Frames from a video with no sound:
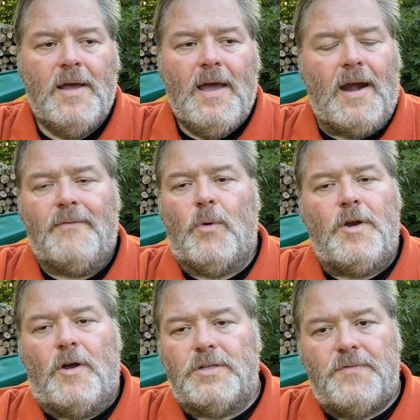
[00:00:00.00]
And everyone
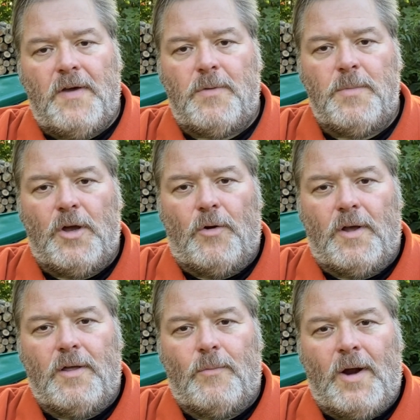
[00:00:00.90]
knows if you have the
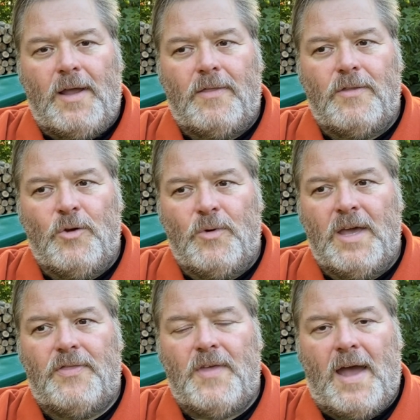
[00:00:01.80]
Miyota, right, you
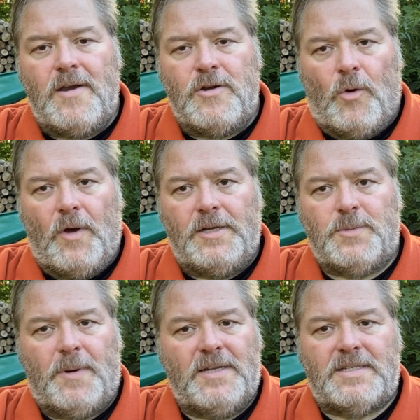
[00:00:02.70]
get that noise.
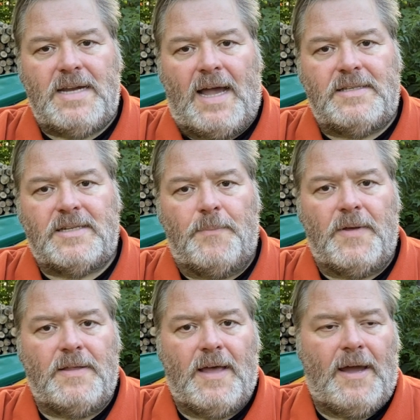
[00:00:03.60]
But it's not
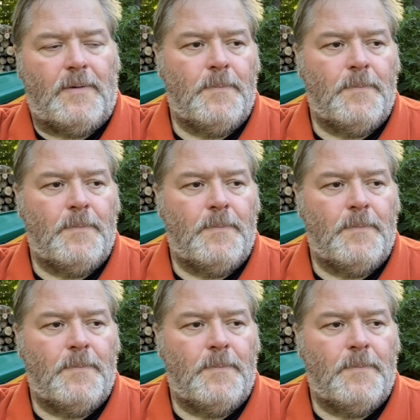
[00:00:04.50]
something that